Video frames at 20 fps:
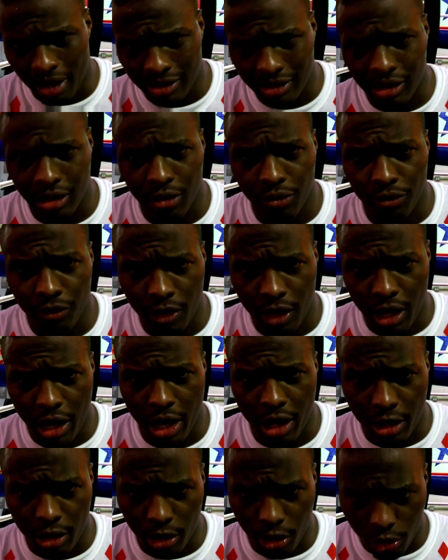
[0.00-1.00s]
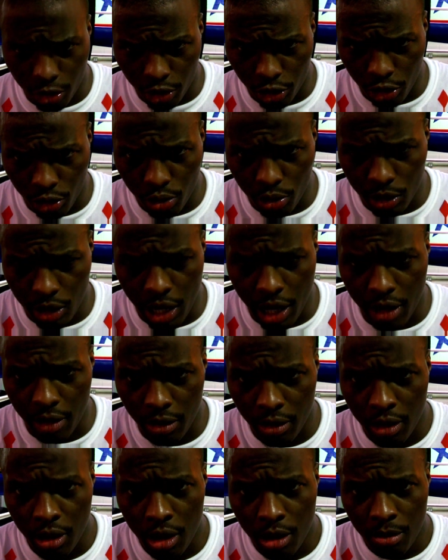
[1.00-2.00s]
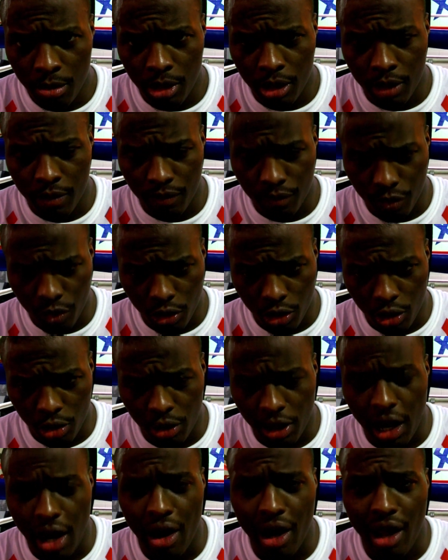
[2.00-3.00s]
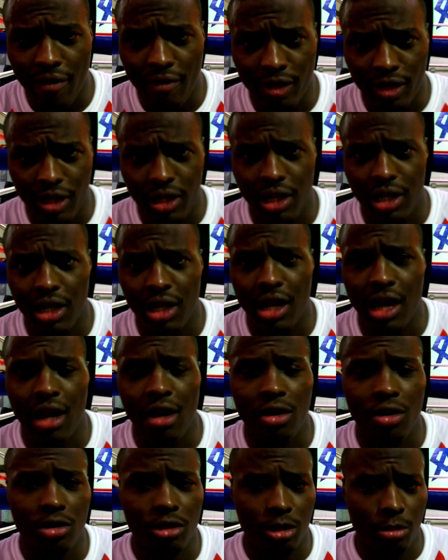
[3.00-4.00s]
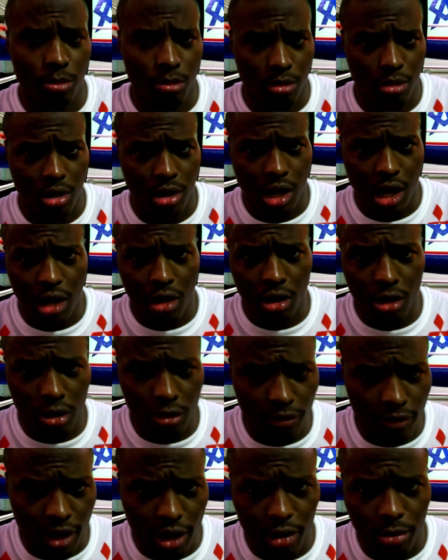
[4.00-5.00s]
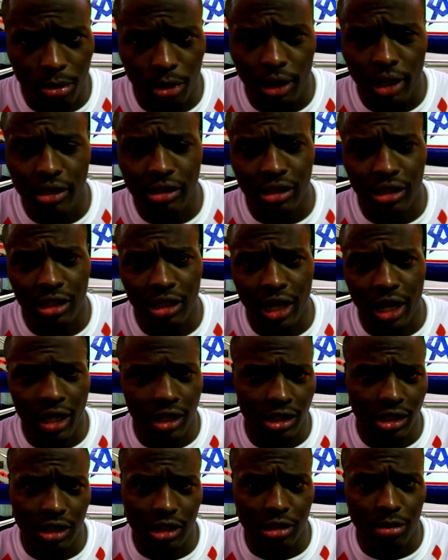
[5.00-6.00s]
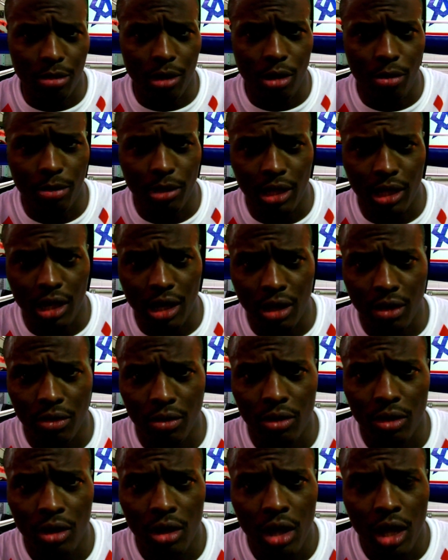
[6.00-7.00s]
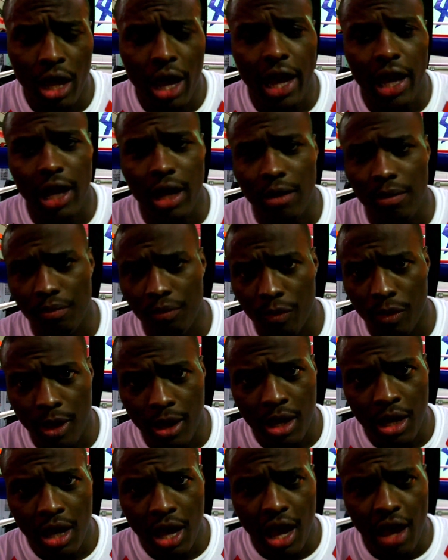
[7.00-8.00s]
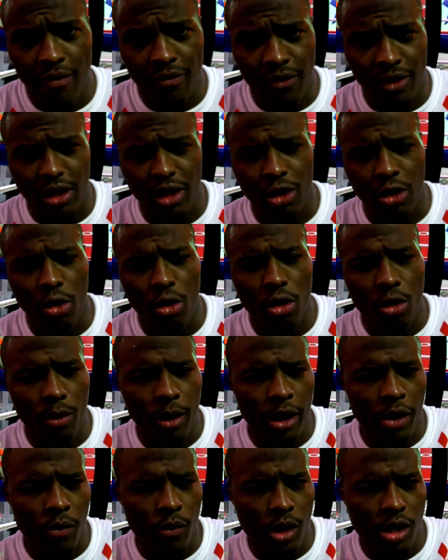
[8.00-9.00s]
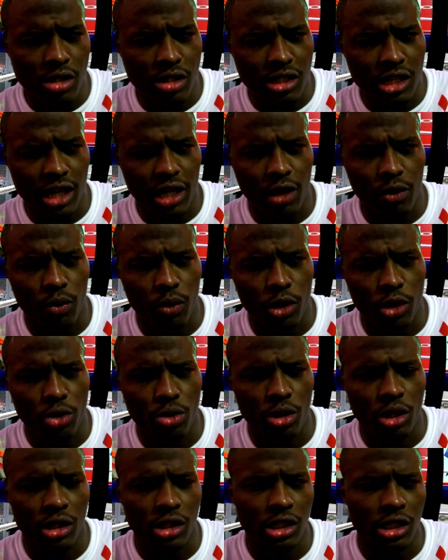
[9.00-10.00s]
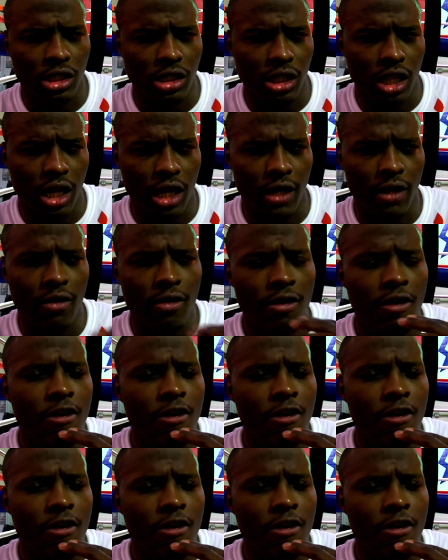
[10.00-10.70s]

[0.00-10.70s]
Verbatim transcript: myself, and I had to learn to do with that. But you know, now having a kid, I learned to, I learned a valuable lesson. It ain't just about me now. And if it can go away in one second where you can just like